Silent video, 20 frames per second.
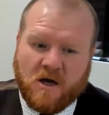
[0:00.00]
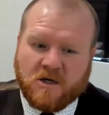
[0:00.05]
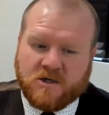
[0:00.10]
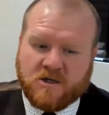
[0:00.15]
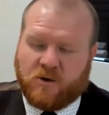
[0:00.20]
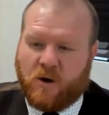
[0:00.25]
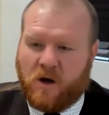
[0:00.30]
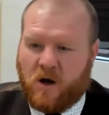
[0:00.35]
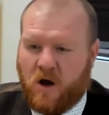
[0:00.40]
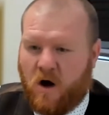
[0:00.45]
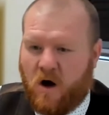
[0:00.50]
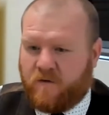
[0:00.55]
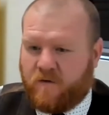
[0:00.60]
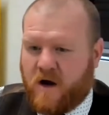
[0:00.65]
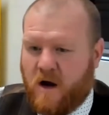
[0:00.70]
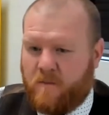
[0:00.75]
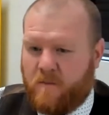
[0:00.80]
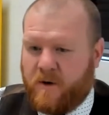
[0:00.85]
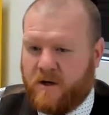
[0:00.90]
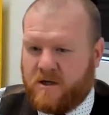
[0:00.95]
So a lot of
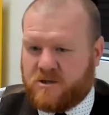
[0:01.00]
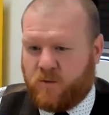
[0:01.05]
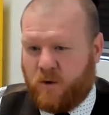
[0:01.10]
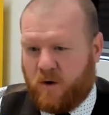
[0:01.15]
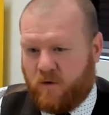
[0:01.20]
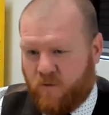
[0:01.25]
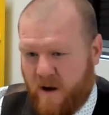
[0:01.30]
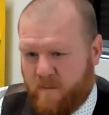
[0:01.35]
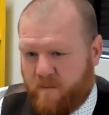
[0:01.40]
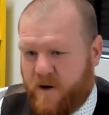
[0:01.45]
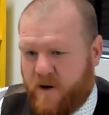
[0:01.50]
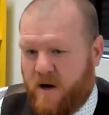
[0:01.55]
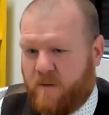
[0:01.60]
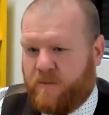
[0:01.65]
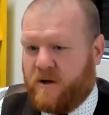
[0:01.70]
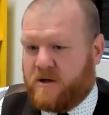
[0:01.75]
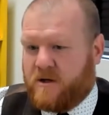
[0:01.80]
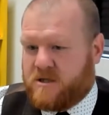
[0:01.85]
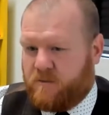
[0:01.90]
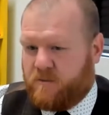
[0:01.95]
companies were ramping
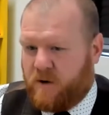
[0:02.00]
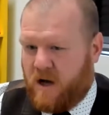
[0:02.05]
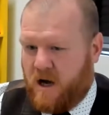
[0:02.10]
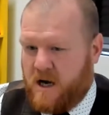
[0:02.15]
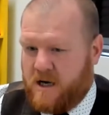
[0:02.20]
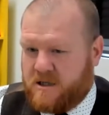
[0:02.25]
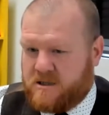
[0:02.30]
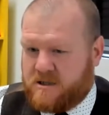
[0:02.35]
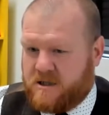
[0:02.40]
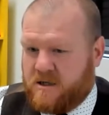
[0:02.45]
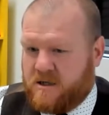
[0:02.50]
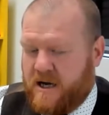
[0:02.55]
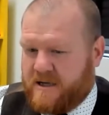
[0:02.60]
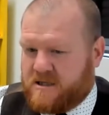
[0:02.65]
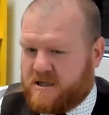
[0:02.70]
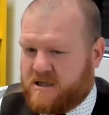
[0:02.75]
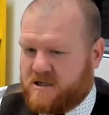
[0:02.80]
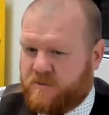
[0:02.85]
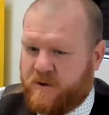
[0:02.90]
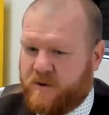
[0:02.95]
up their supplies in
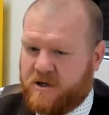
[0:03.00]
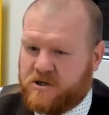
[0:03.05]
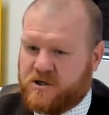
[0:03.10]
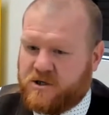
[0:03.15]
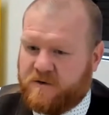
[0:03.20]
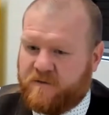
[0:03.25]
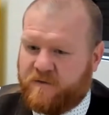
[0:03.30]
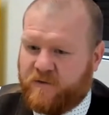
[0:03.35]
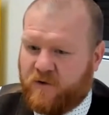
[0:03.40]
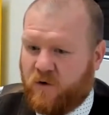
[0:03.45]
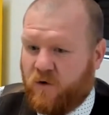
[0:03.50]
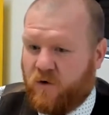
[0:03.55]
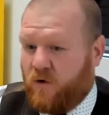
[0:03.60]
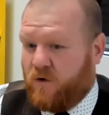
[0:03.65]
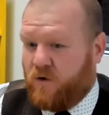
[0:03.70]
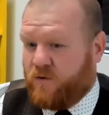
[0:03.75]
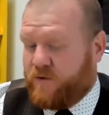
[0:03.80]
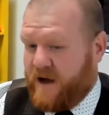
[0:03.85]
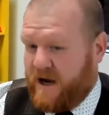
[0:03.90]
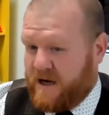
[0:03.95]
anticipation
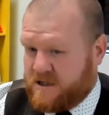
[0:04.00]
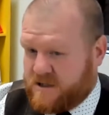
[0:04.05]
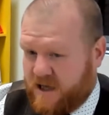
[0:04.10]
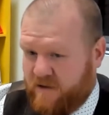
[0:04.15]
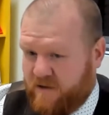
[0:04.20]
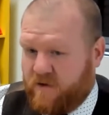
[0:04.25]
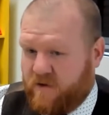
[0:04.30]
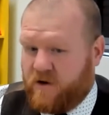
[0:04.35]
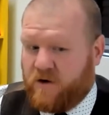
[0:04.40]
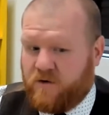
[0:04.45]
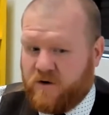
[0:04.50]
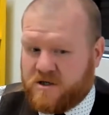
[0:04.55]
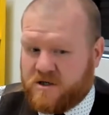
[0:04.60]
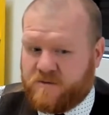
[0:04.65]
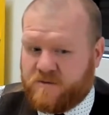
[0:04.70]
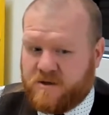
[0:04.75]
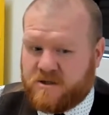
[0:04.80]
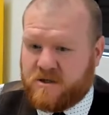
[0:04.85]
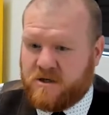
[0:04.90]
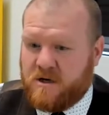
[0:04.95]
for Thanksgiving and
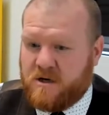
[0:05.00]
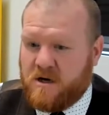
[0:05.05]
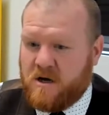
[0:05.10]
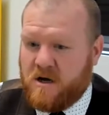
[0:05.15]
Christmas.